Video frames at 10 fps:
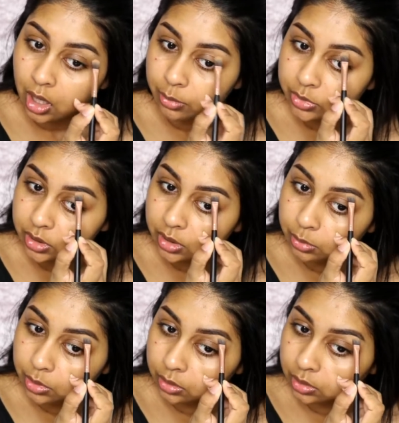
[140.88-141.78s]
I'm just going to
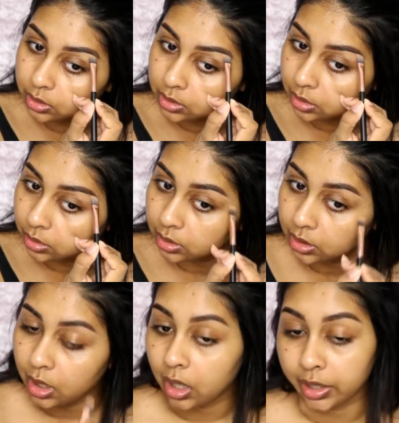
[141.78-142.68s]
be using this under
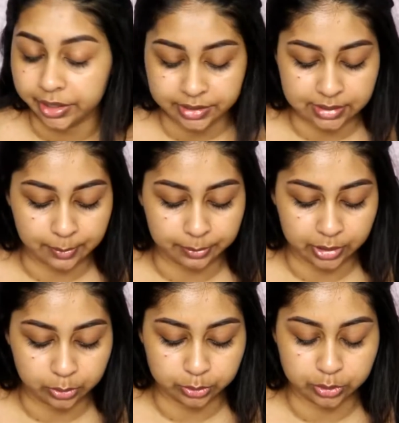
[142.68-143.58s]
the eyes,
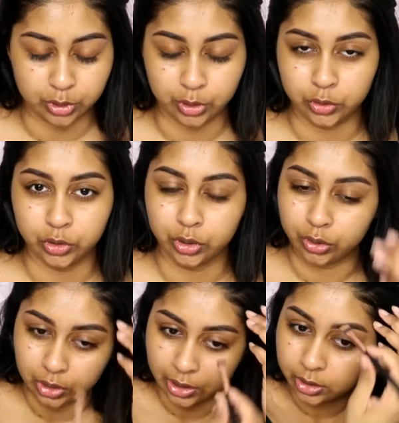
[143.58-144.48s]
but also, you
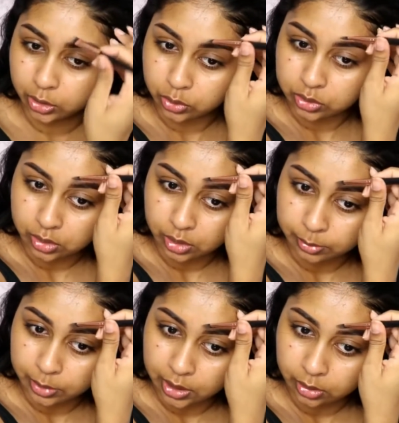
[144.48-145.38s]
know, like use the
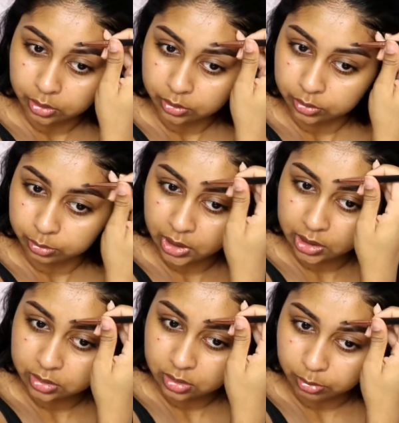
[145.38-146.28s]
powder from
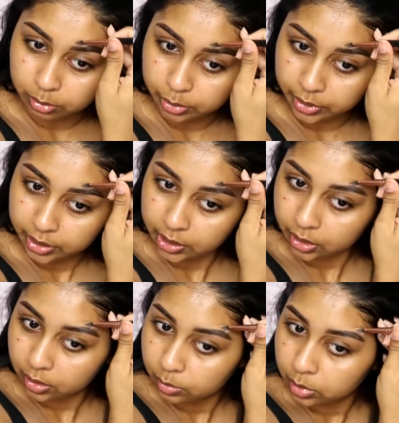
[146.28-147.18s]
NYX to brighten it
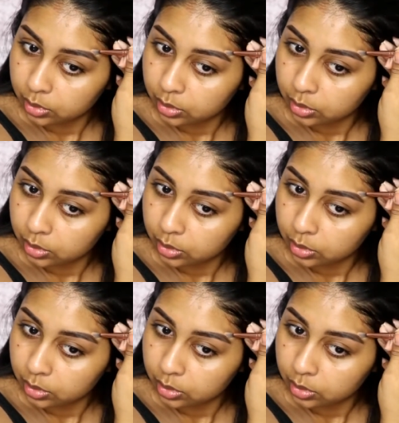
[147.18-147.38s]
up.